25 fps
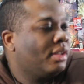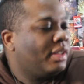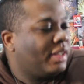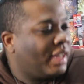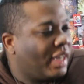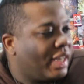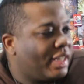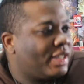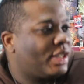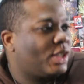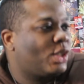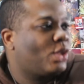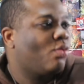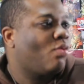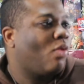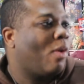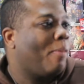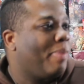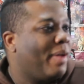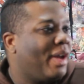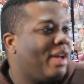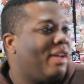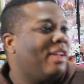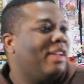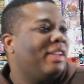Yes,
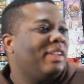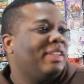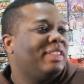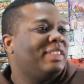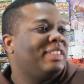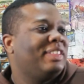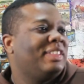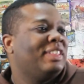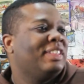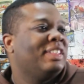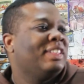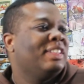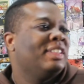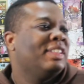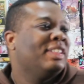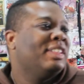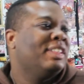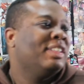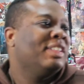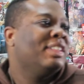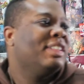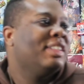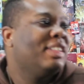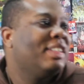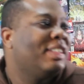rebel!
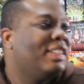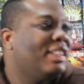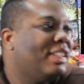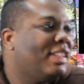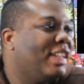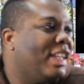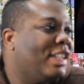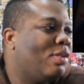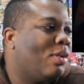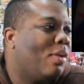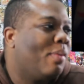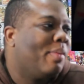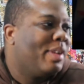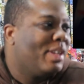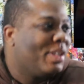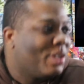That's what we